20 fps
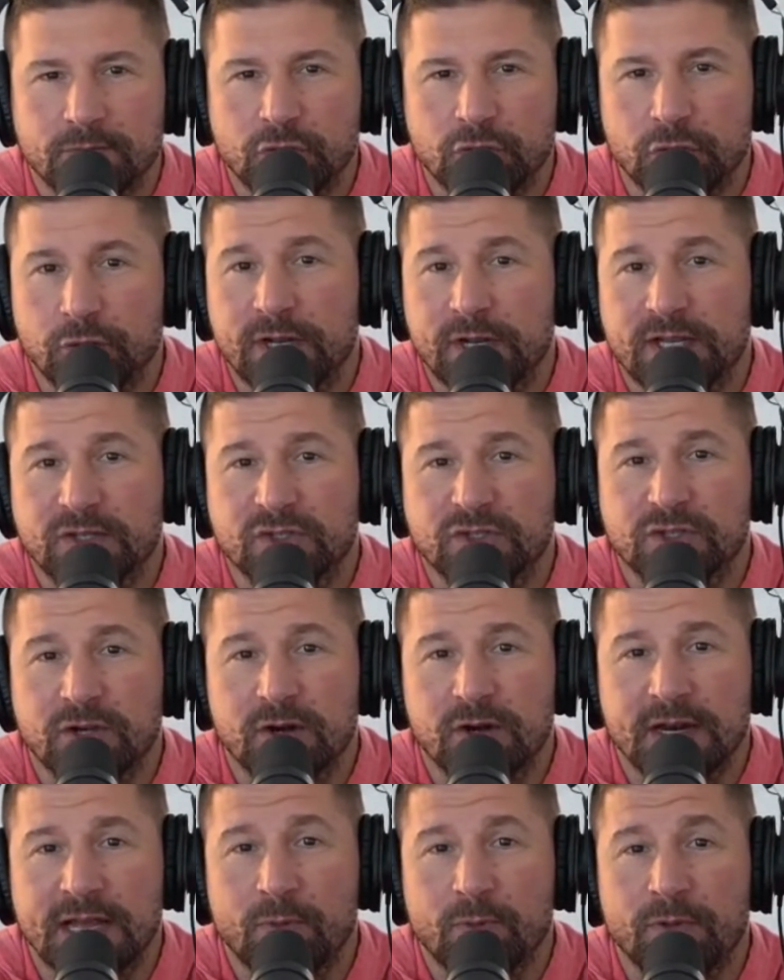Gino and I
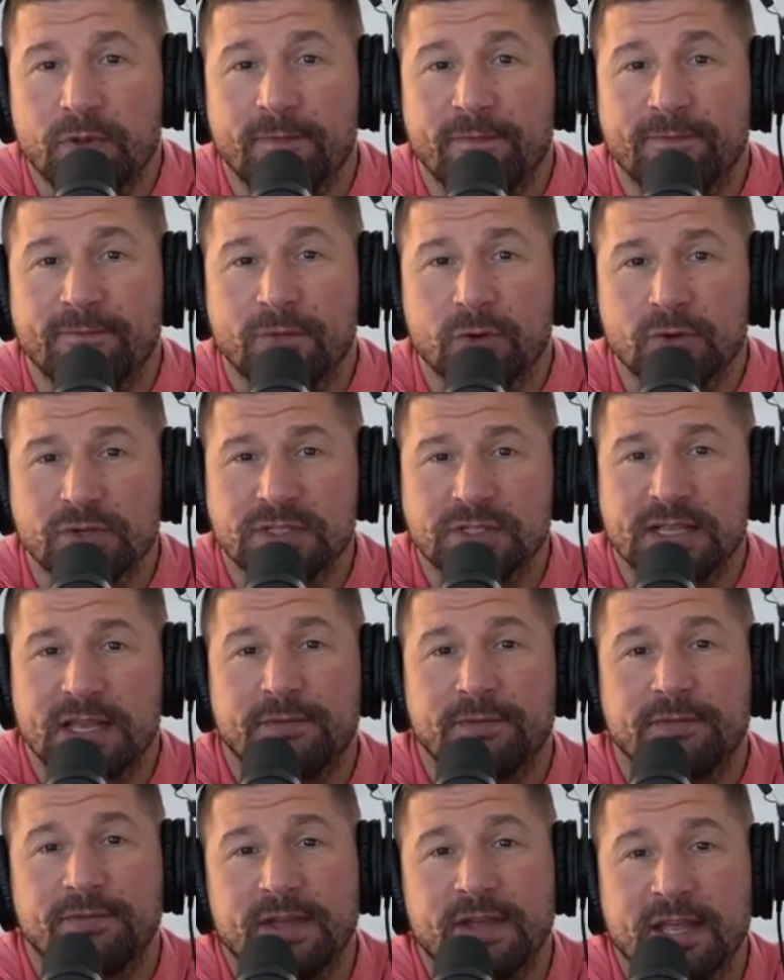started out with our first
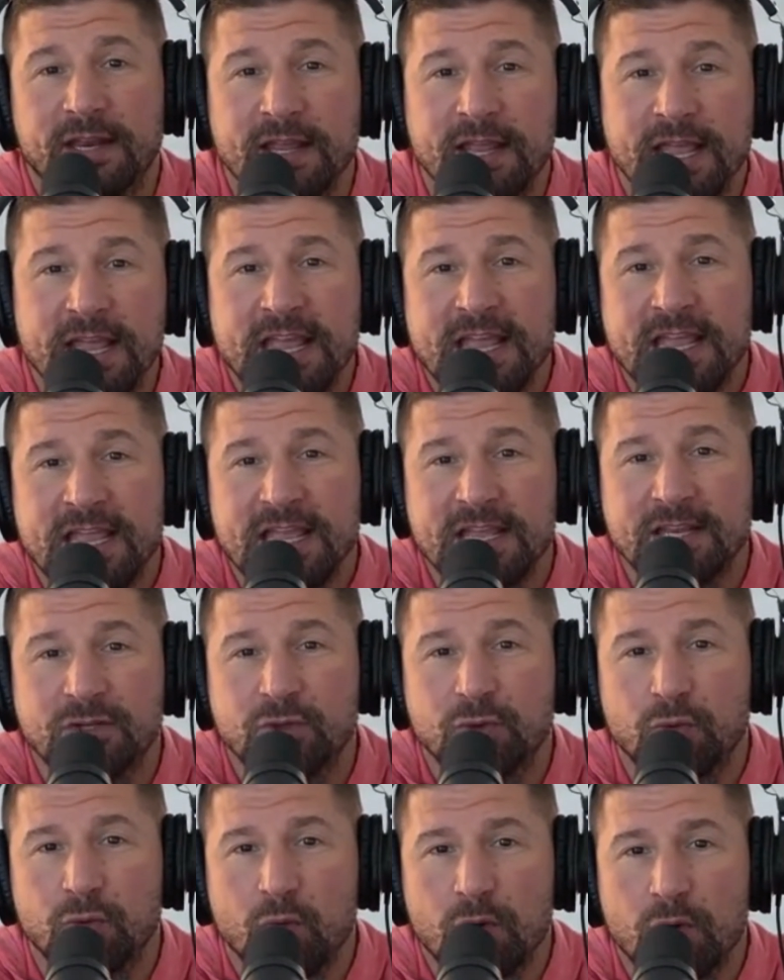live event in
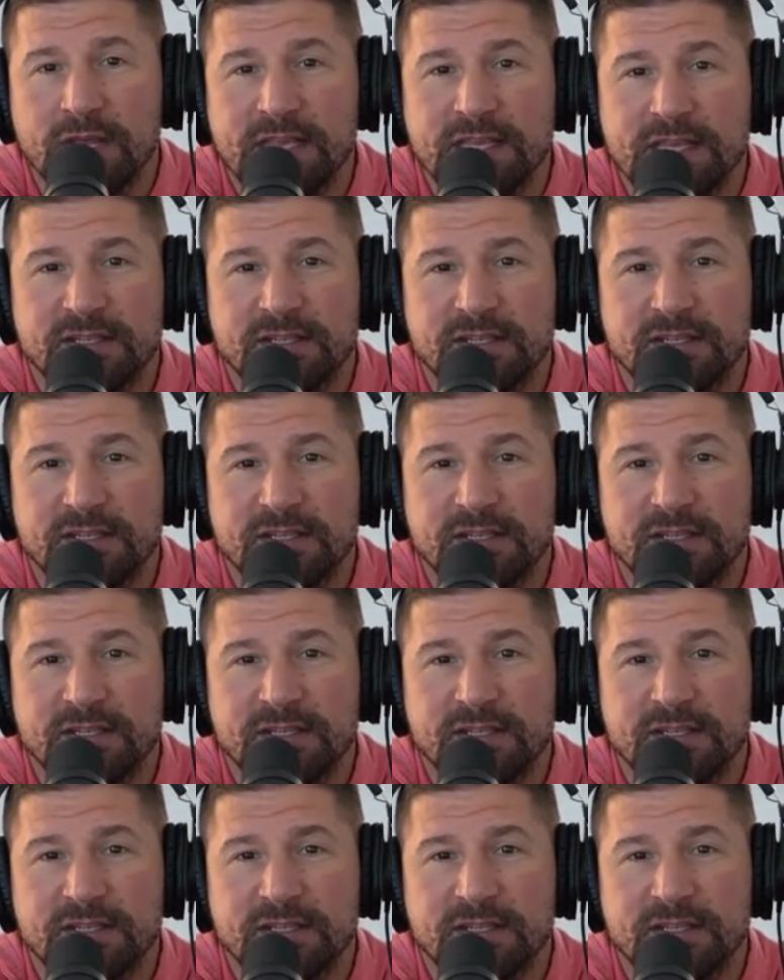twenty